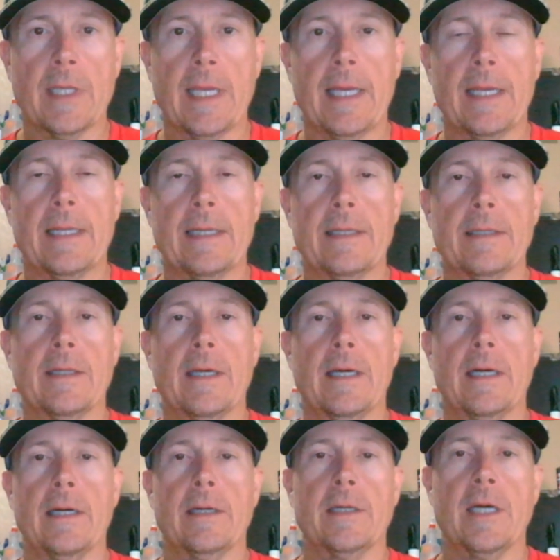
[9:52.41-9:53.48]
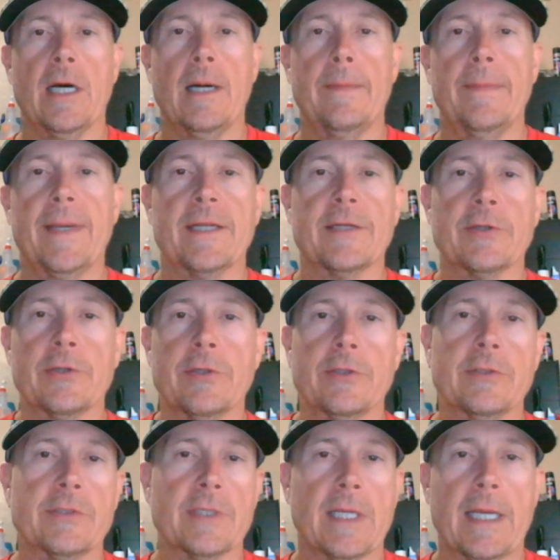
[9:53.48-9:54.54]
and
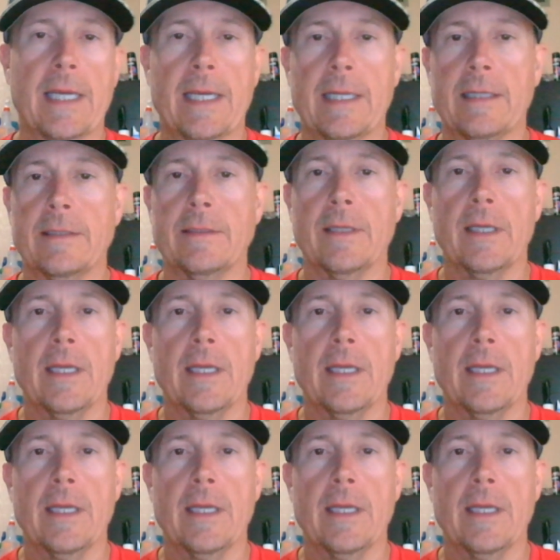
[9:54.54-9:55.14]
commenters and